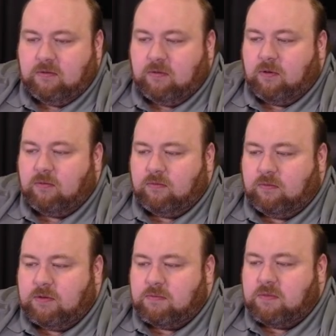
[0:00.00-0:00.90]
Well,
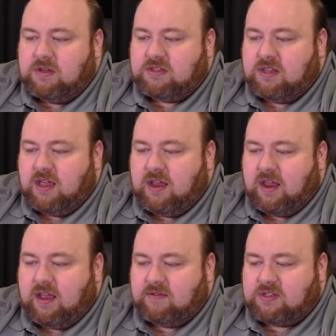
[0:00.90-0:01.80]
we must not
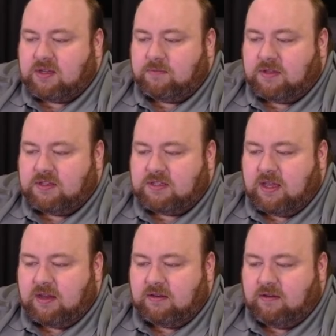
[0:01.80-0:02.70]
have something
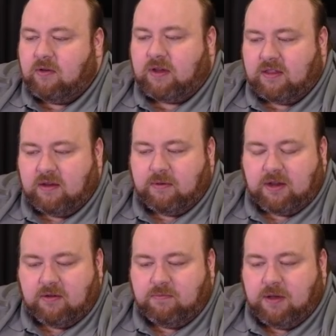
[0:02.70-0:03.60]
set. Okay, there we
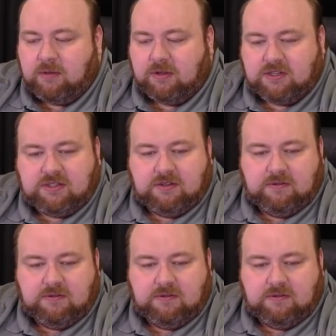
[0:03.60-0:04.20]
go. Published.